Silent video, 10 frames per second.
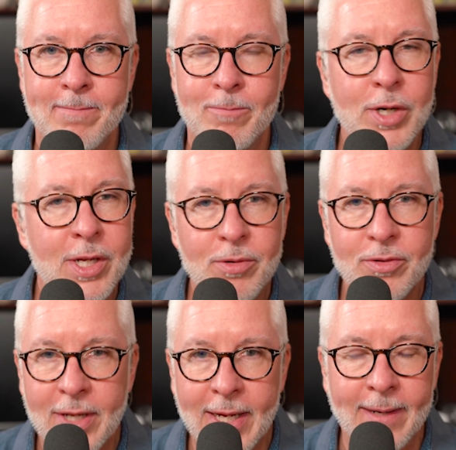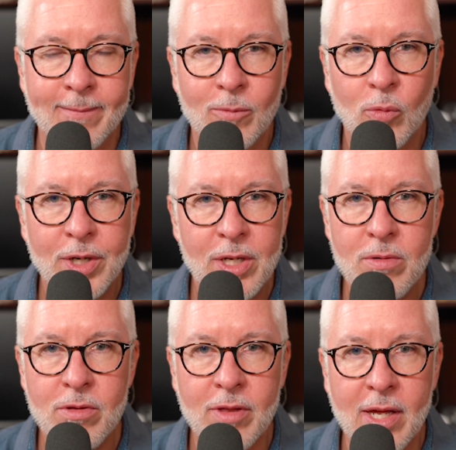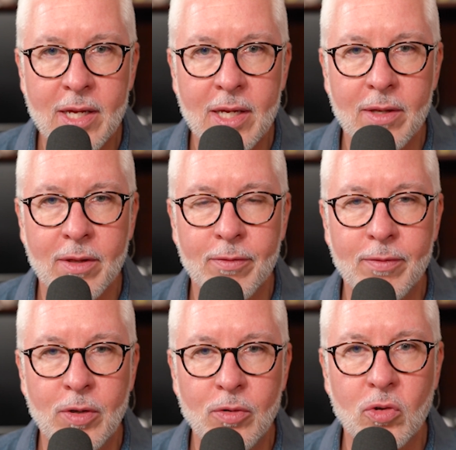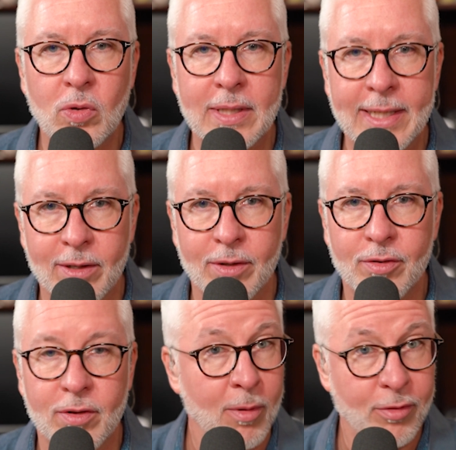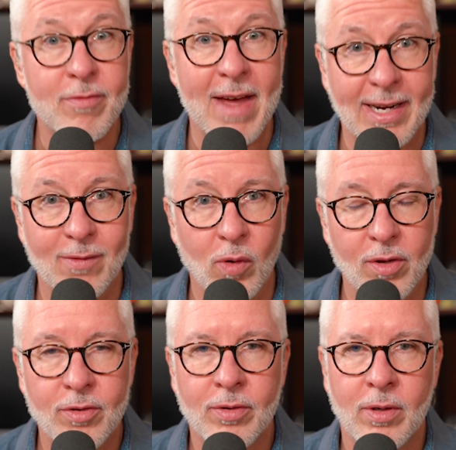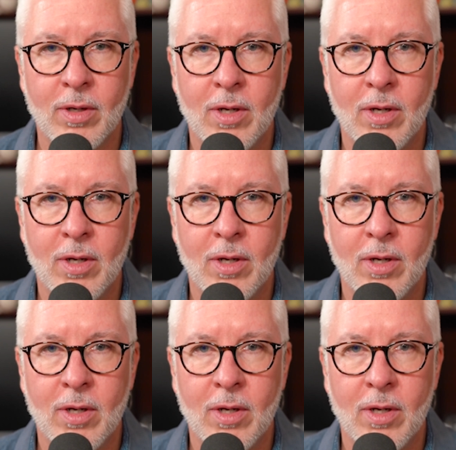what do you see? What do you think the future leaders, the most effective ones,